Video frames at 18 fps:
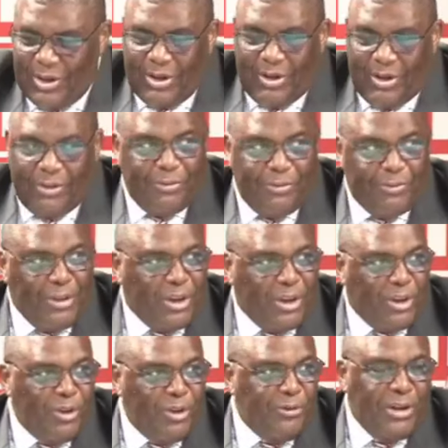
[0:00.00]
Thank
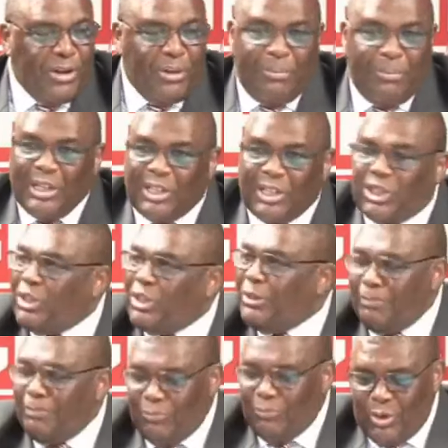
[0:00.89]
you very much.
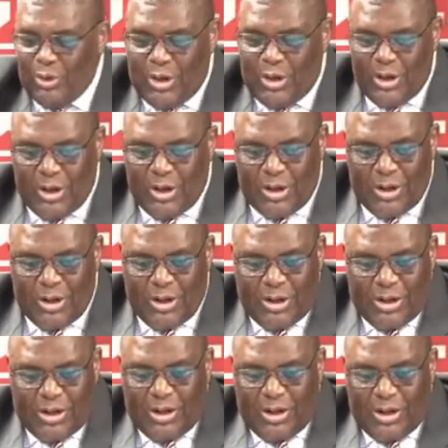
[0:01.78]

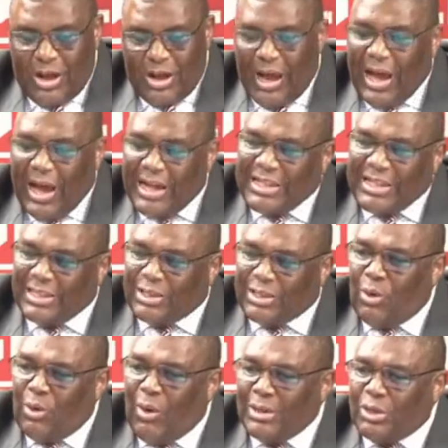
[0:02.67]
I just
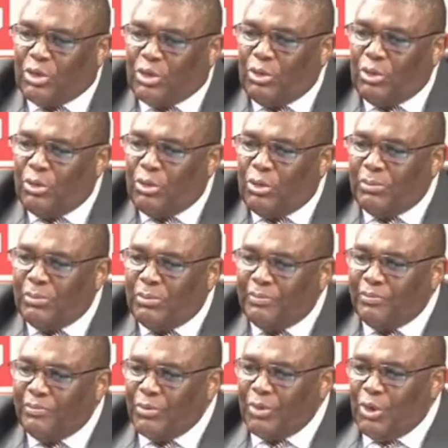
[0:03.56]
want
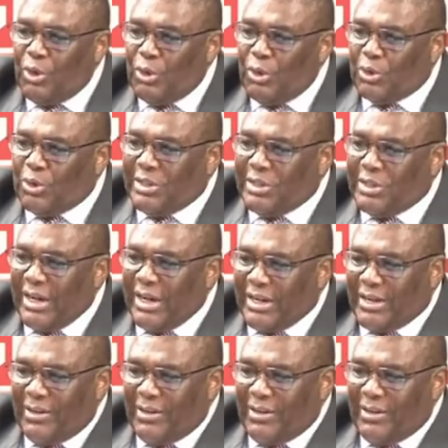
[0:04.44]
you to take